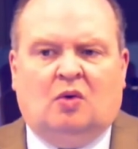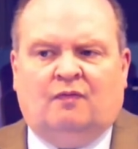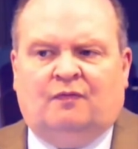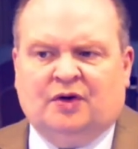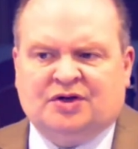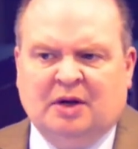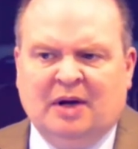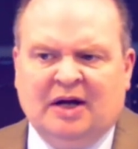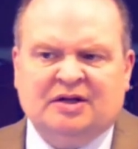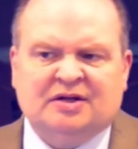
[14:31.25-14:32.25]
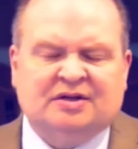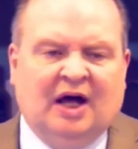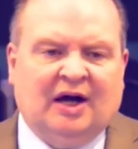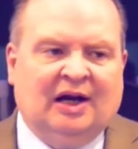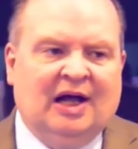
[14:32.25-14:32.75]
for somebody that's
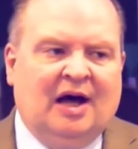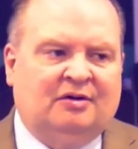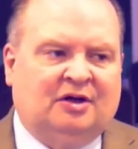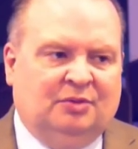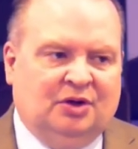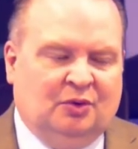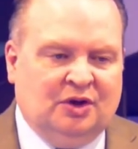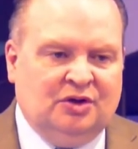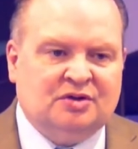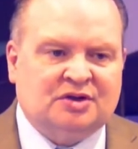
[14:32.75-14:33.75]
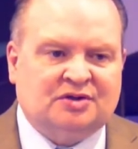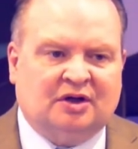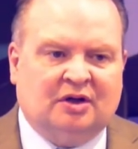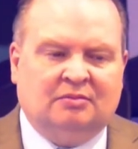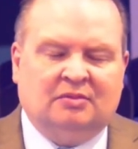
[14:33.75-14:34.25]
not allowed communion, we use the
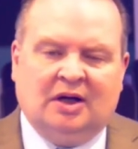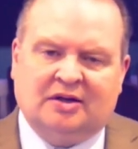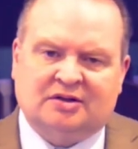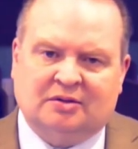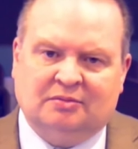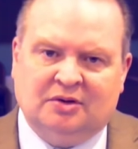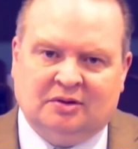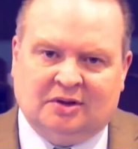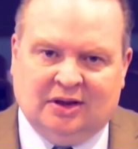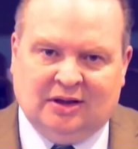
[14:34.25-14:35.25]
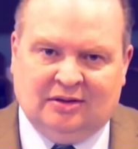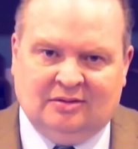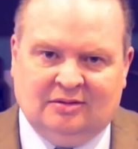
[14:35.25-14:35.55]
term excommunicate.